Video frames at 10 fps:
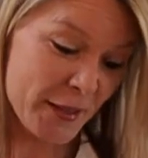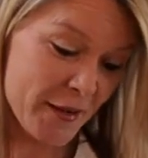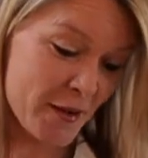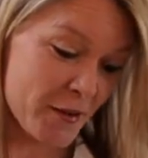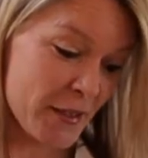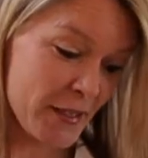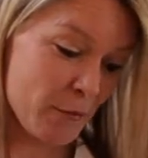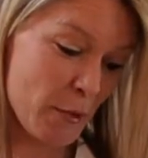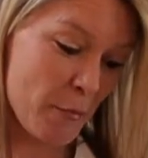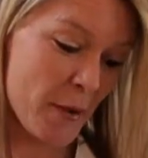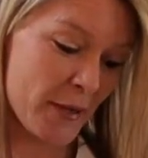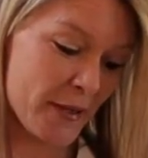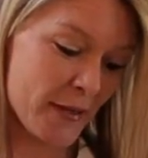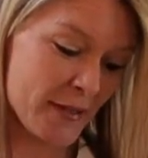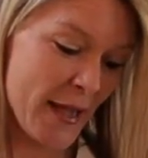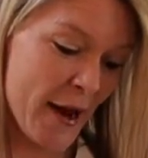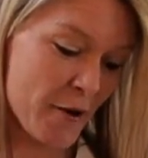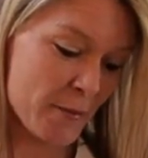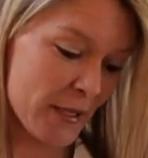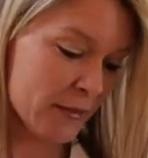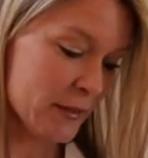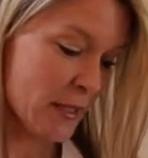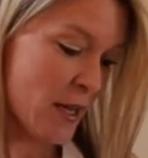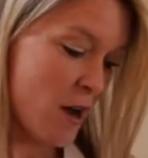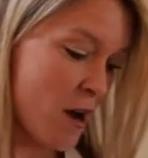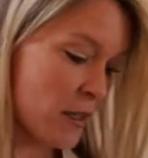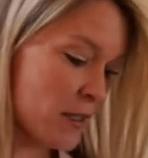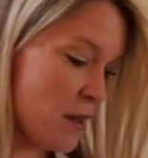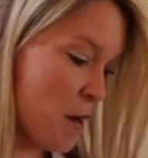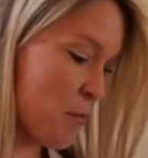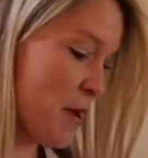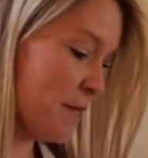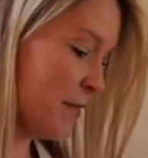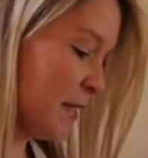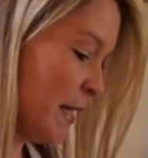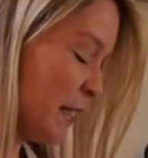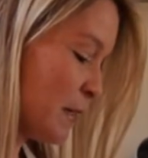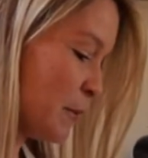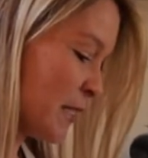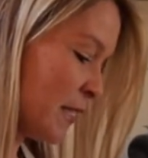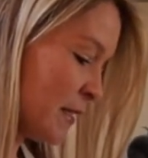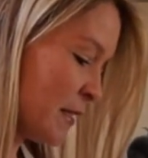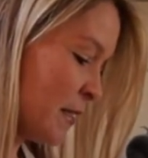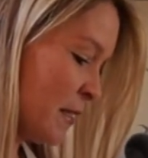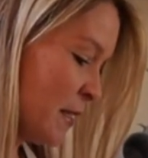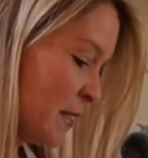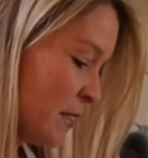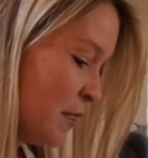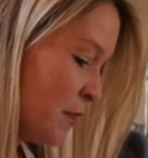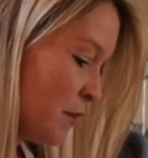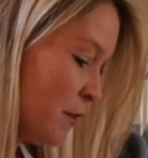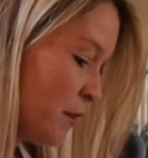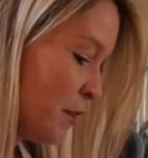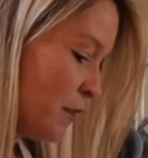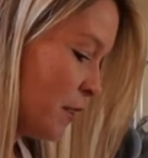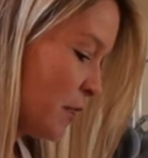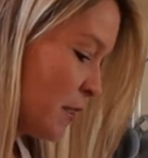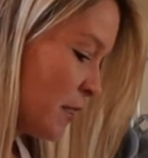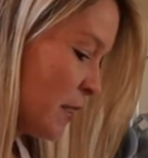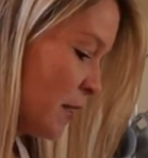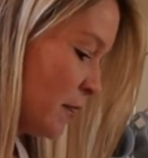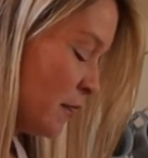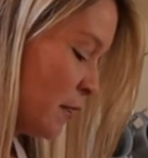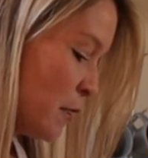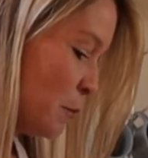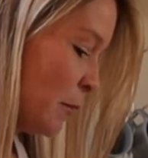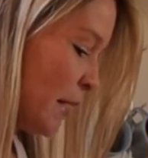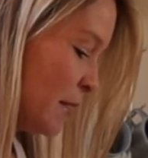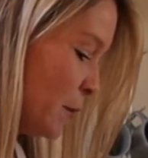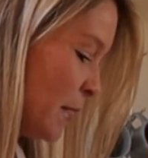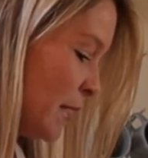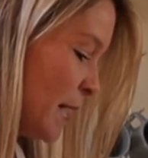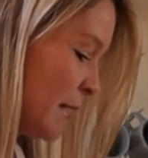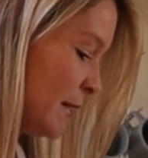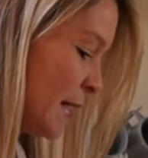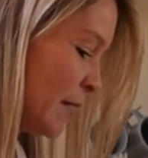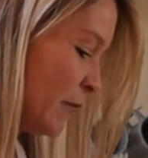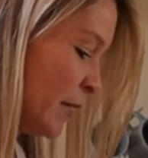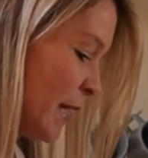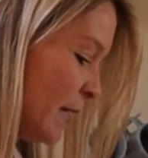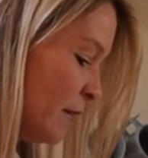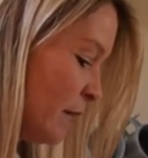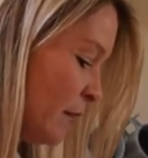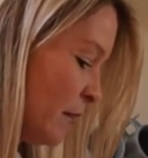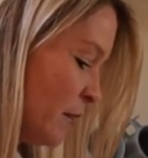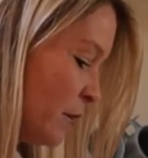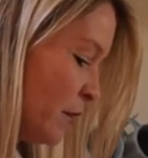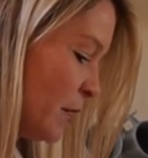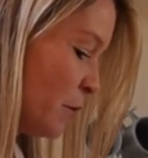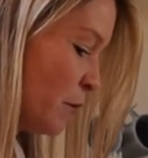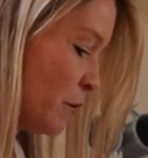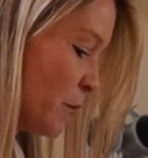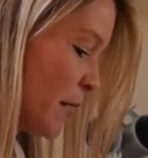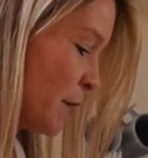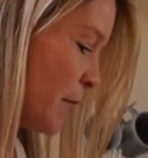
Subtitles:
we are going to be popping this caramel on top of the tennis biscuits. So you can just place quite a nice layer again, going all the way